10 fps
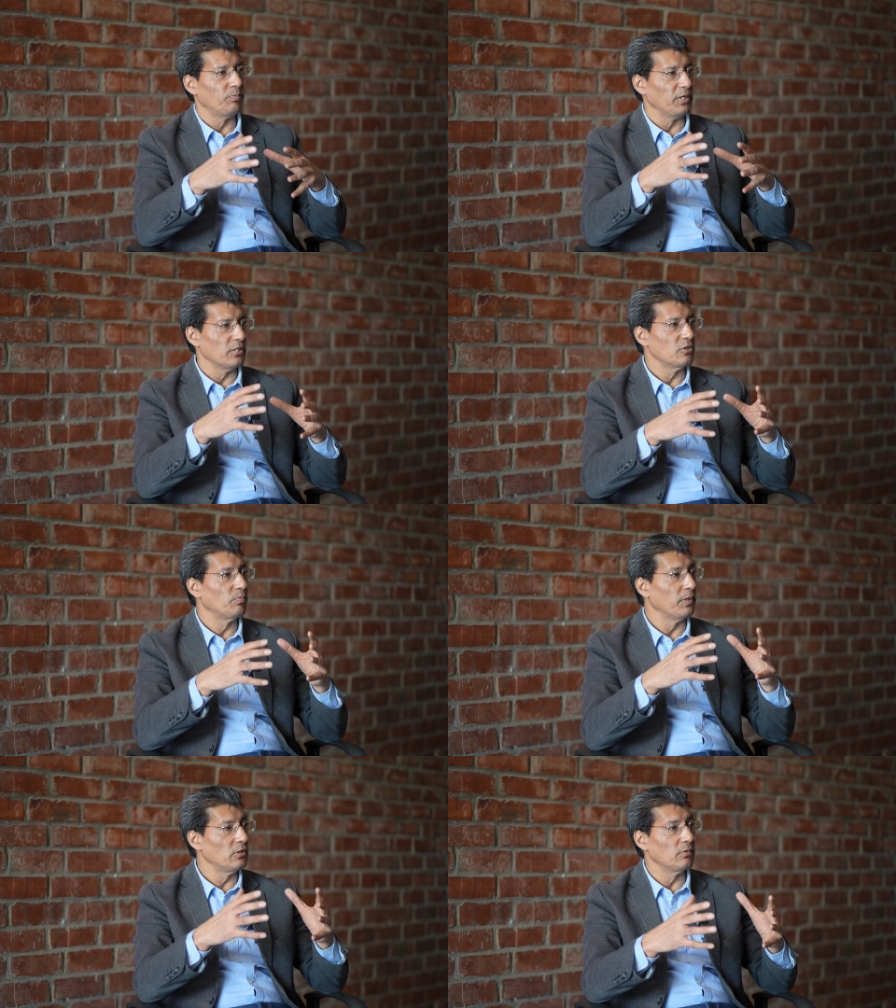speaking,
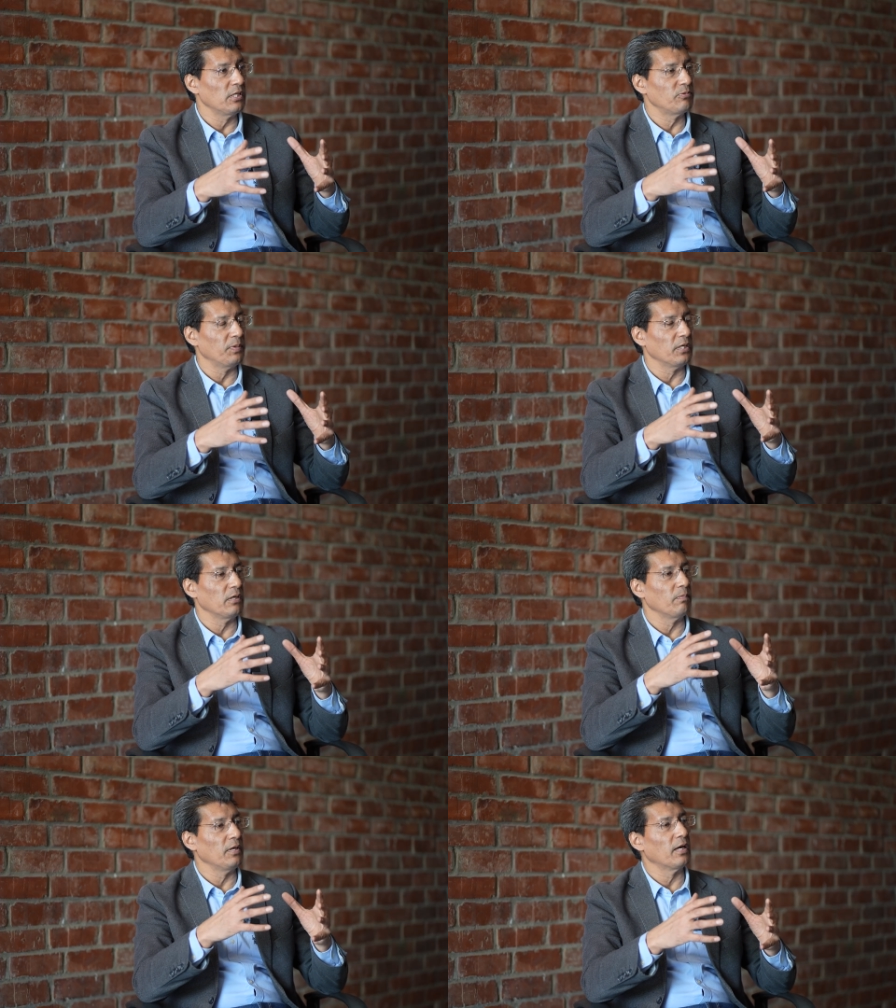spiritually
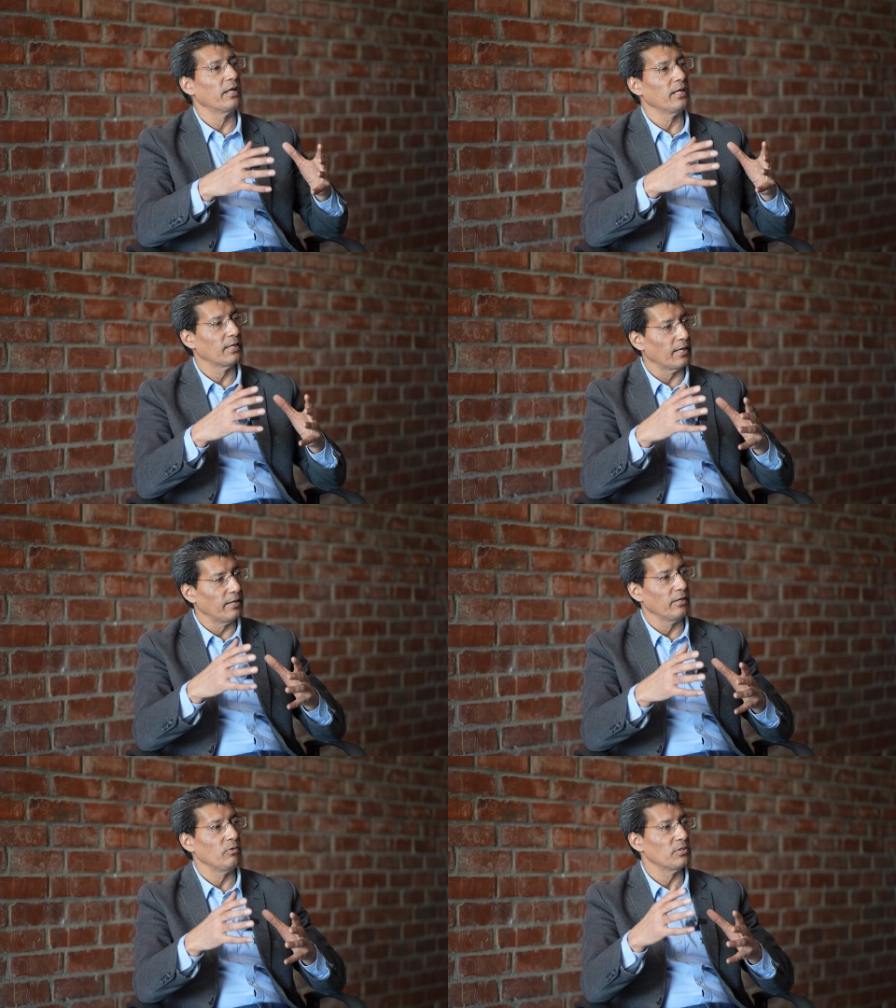speaking, we are a
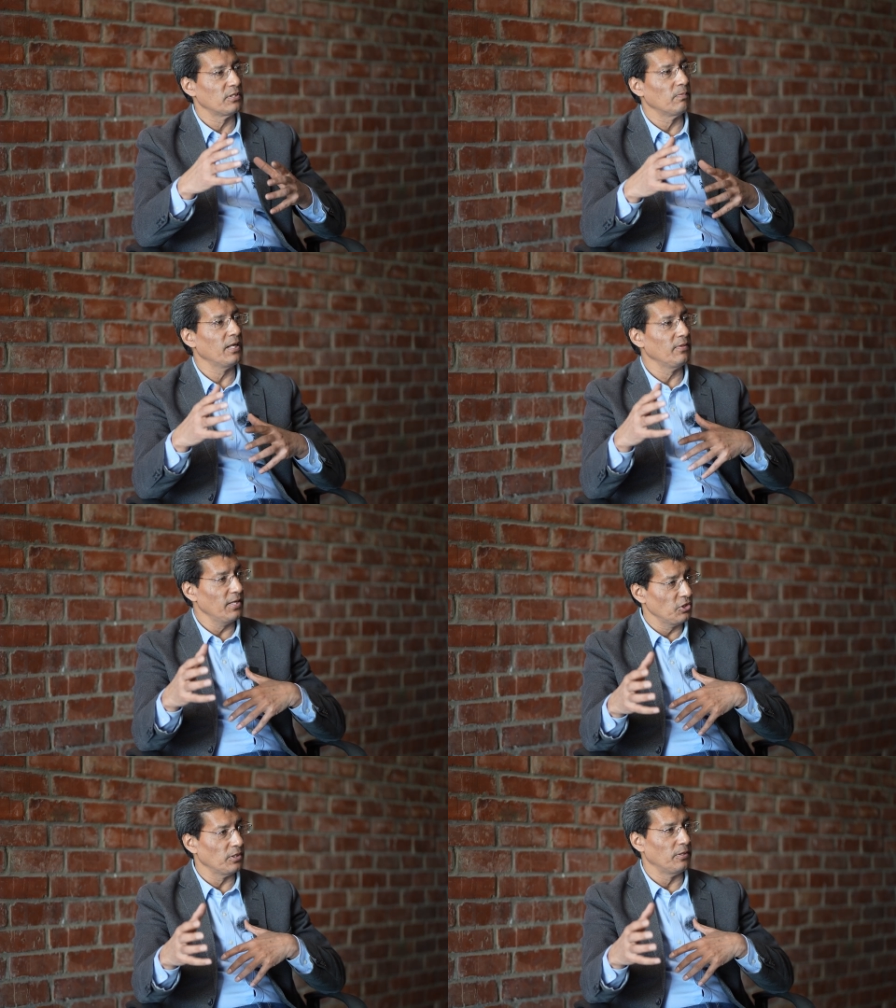continuous
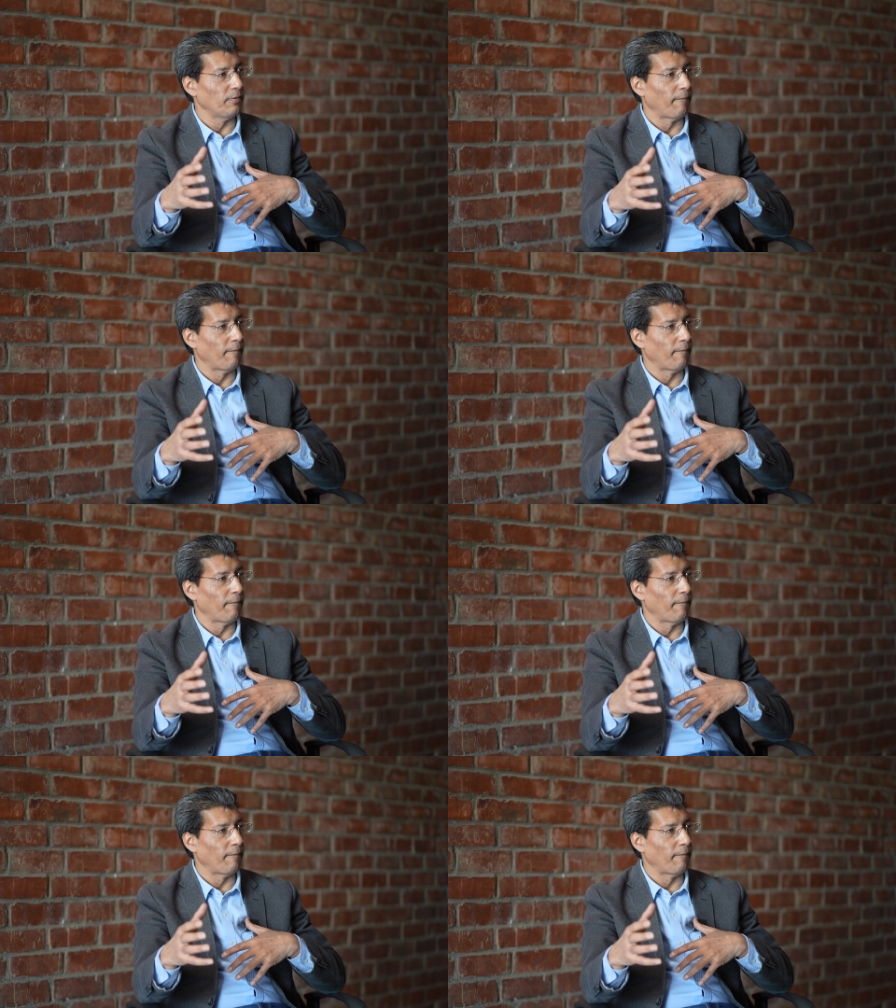civilization.